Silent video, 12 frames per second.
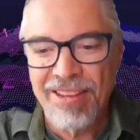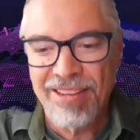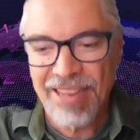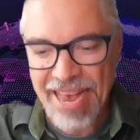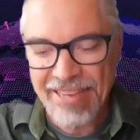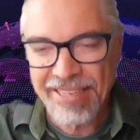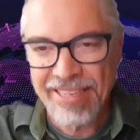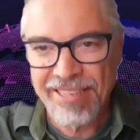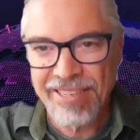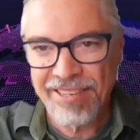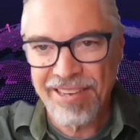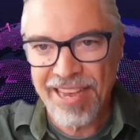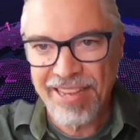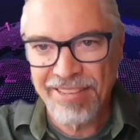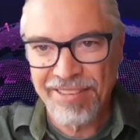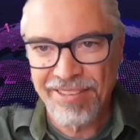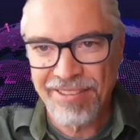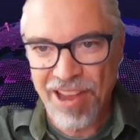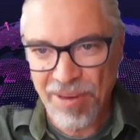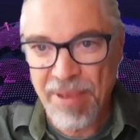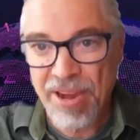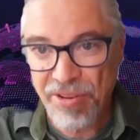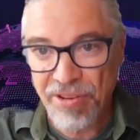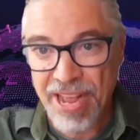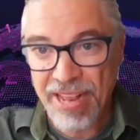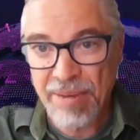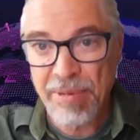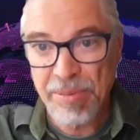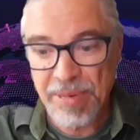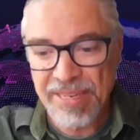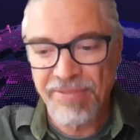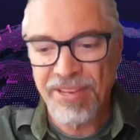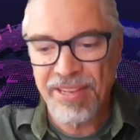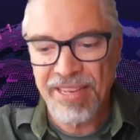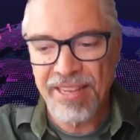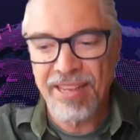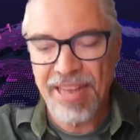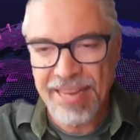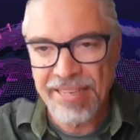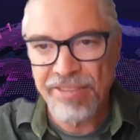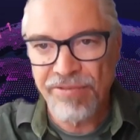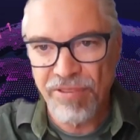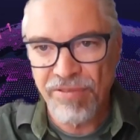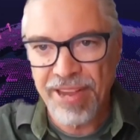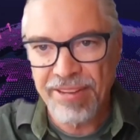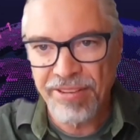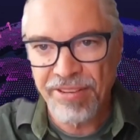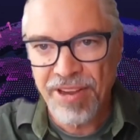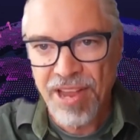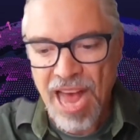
glasses and augmented reality, but specifically the glasses form factor.